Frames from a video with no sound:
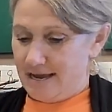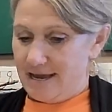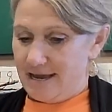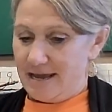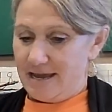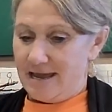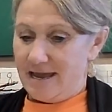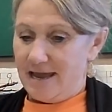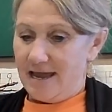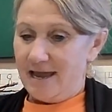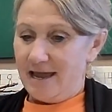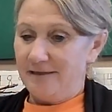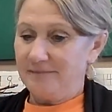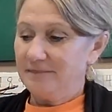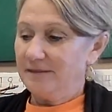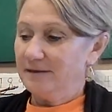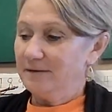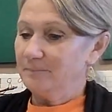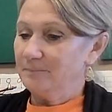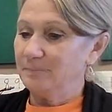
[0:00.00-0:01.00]
And
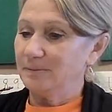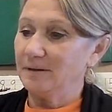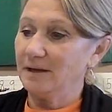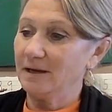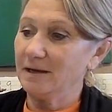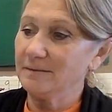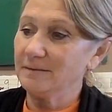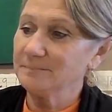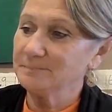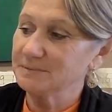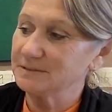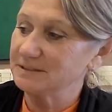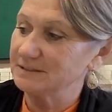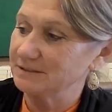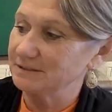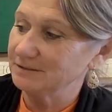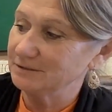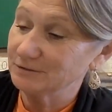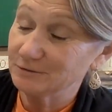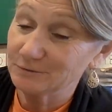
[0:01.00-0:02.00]
the
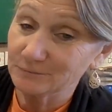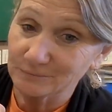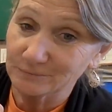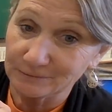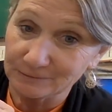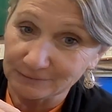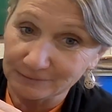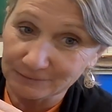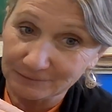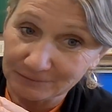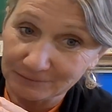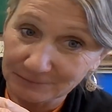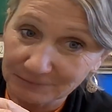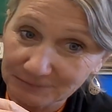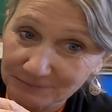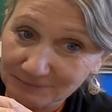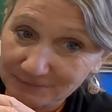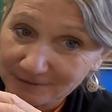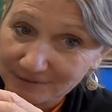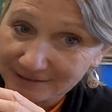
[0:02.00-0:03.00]
pumpkin
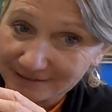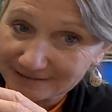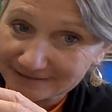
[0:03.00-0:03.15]
grew.